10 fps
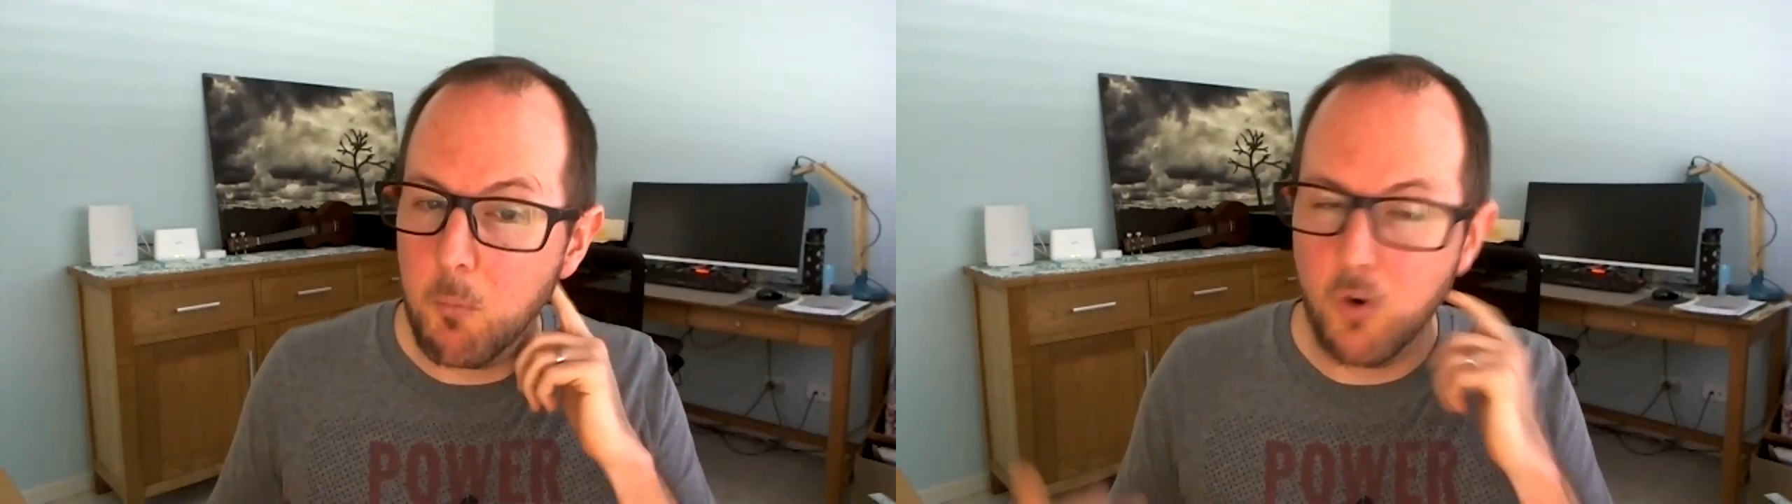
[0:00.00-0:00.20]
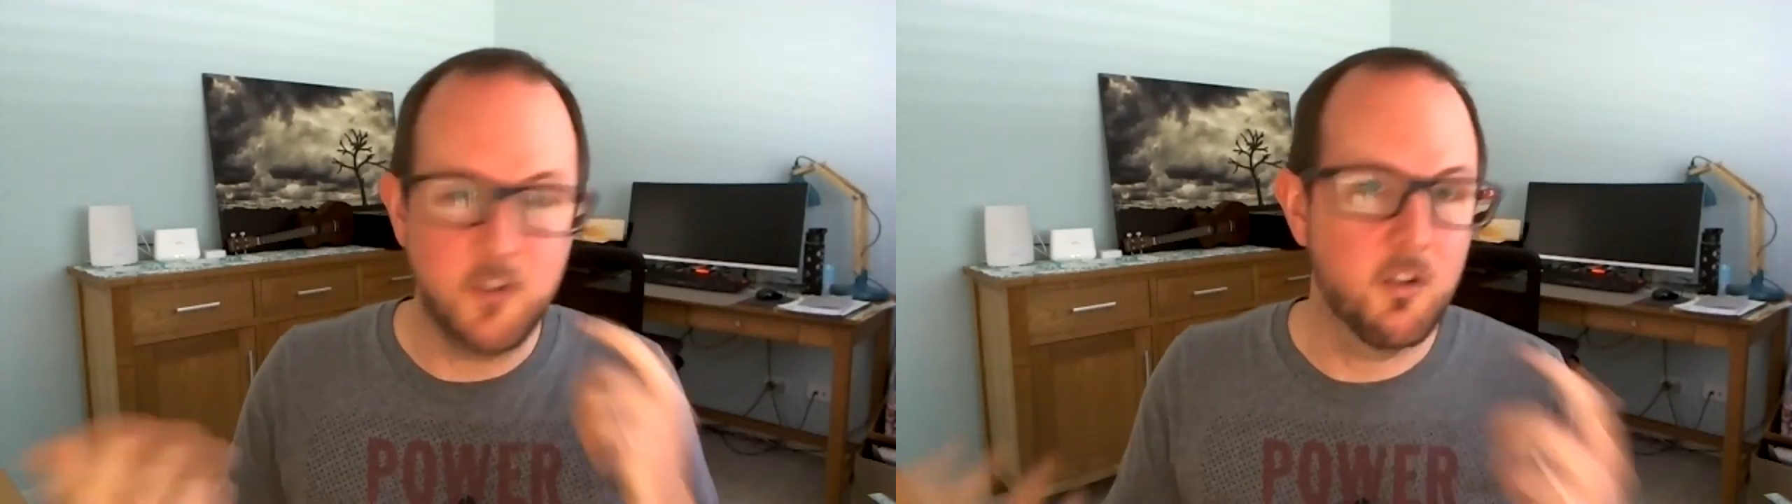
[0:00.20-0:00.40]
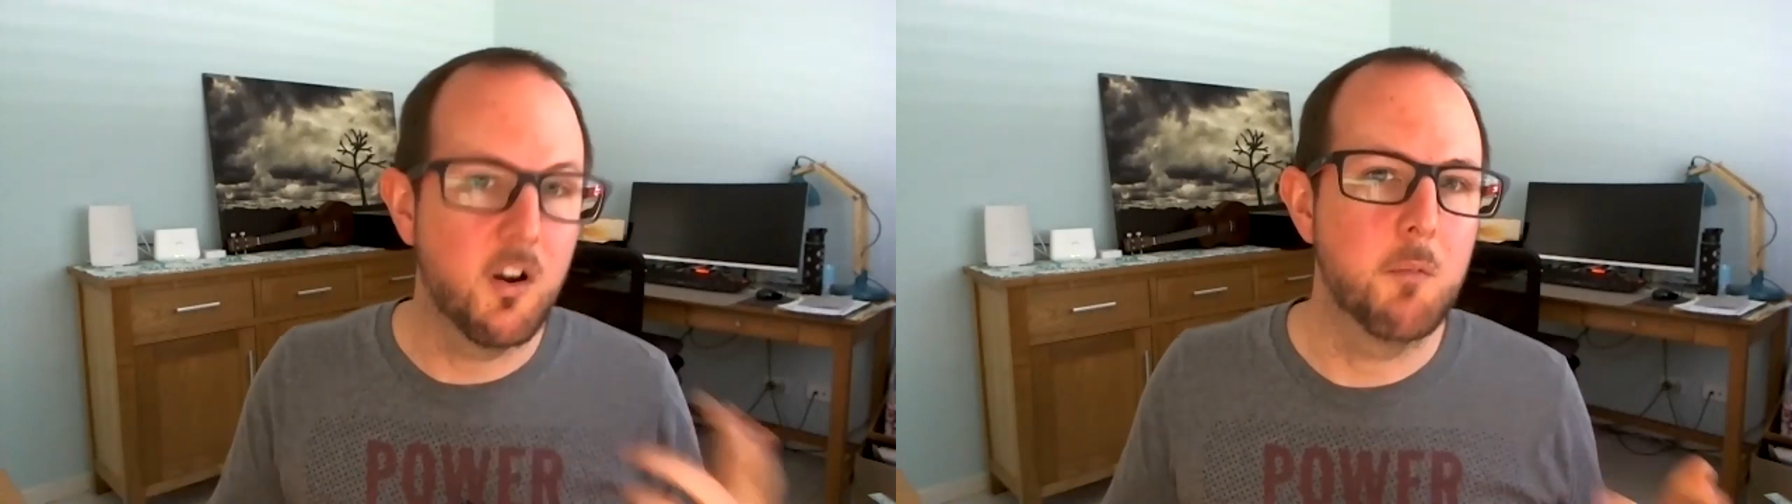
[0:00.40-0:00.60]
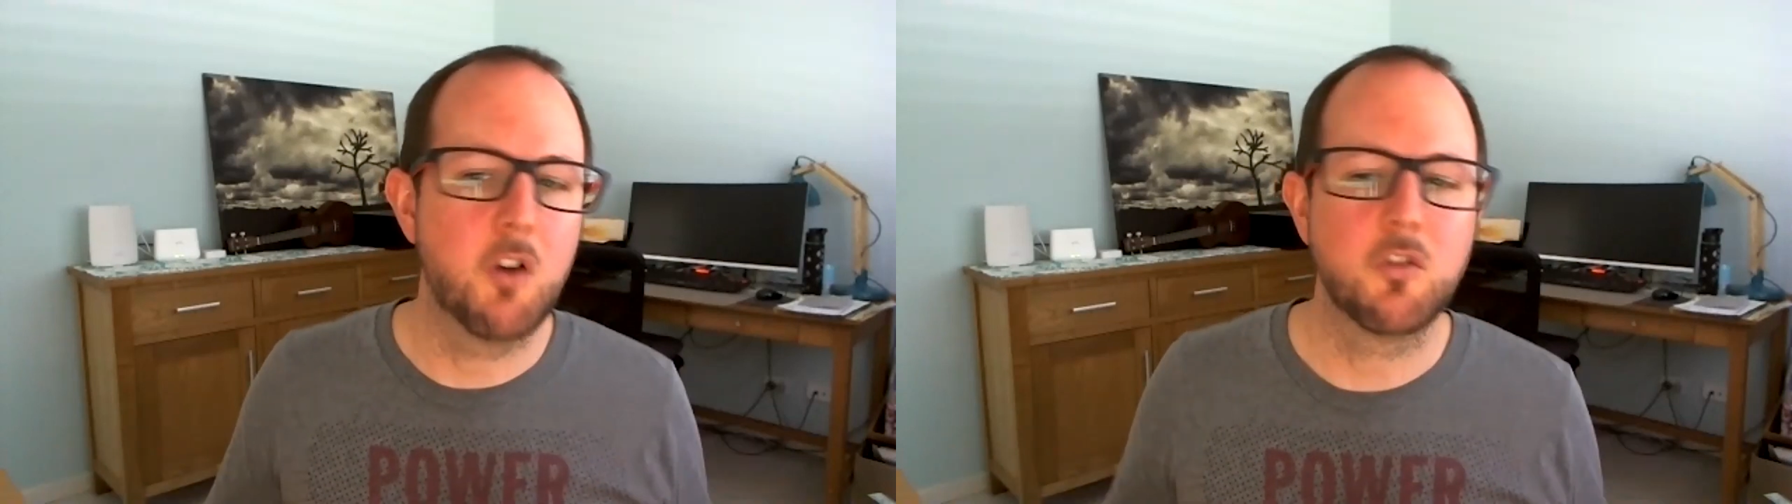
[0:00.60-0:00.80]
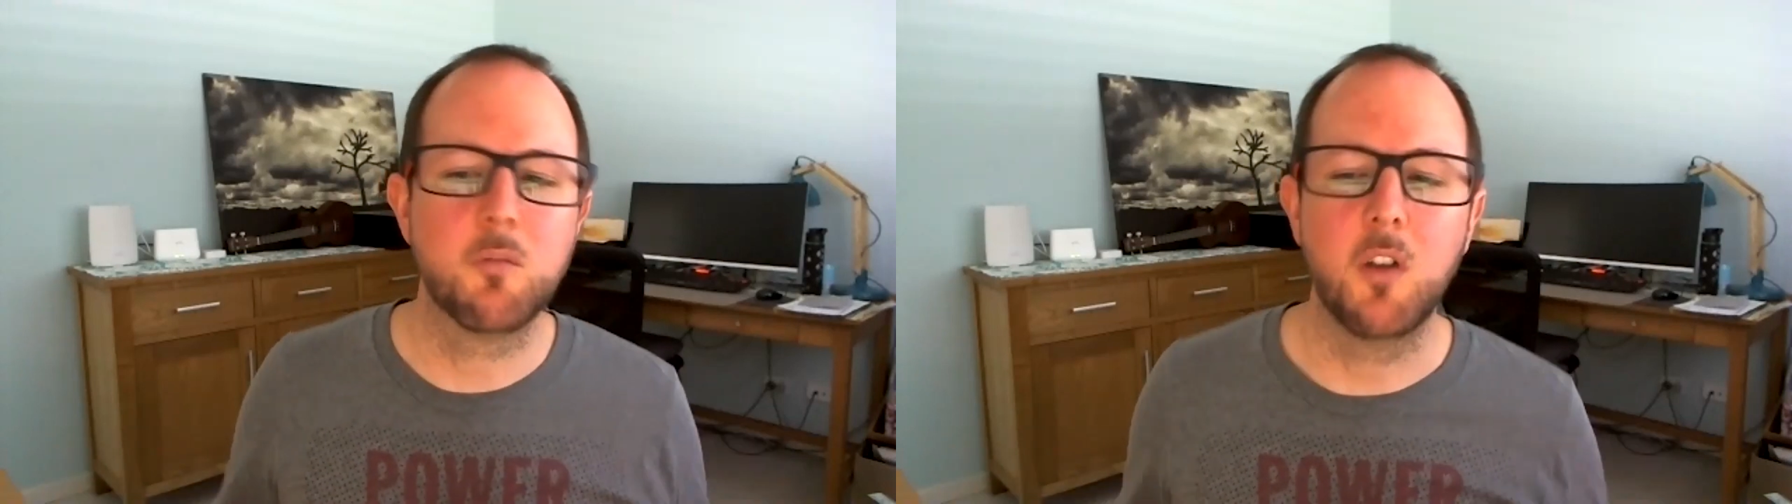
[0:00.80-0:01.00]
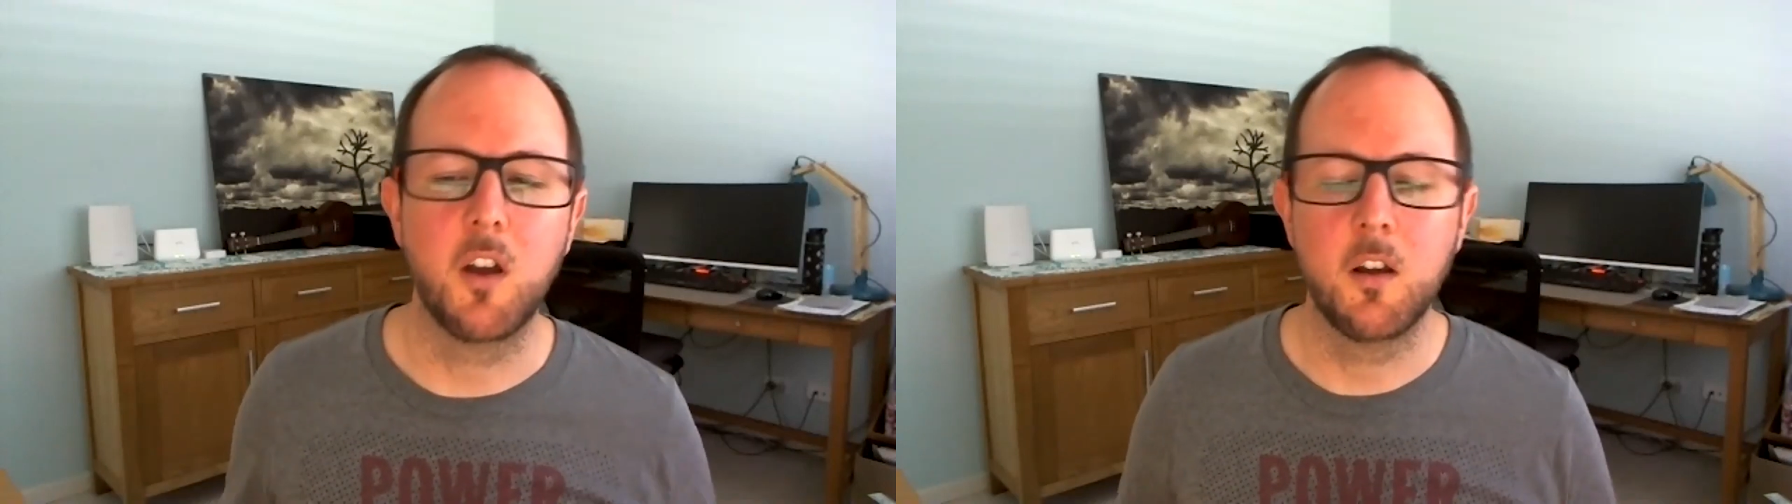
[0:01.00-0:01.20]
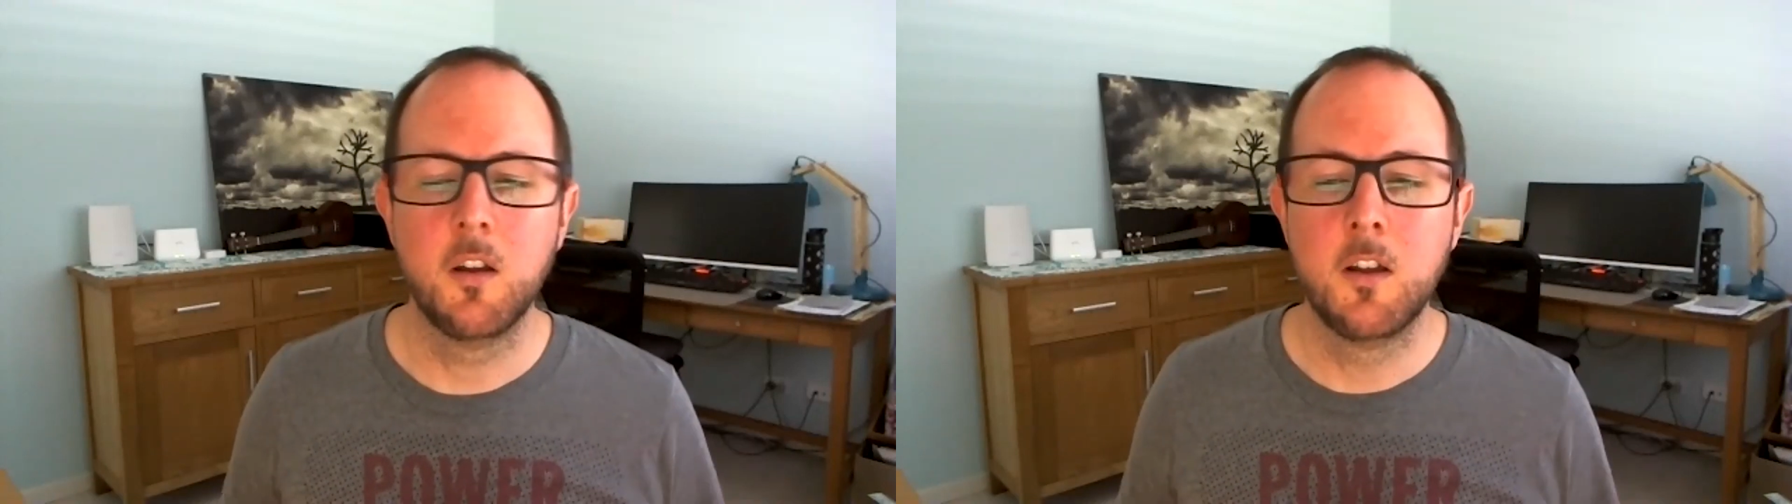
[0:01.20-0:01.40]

0.9 multiplier.